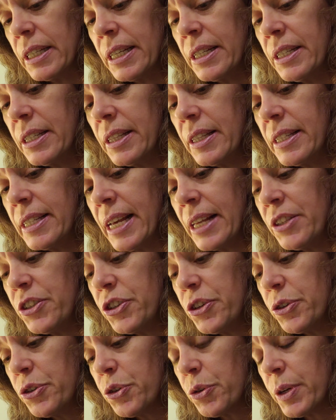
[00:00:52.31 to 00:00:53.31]
into the
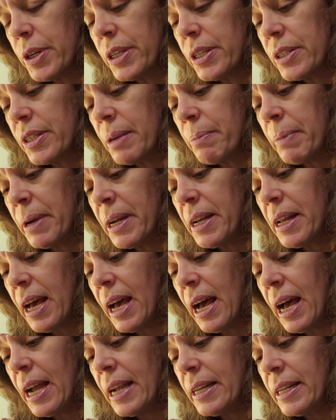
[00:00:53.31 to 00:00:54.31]
denser trees that might
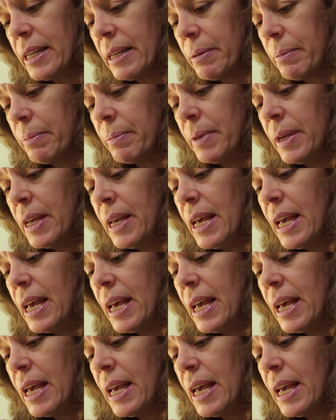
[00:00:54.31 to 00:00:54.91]
hide him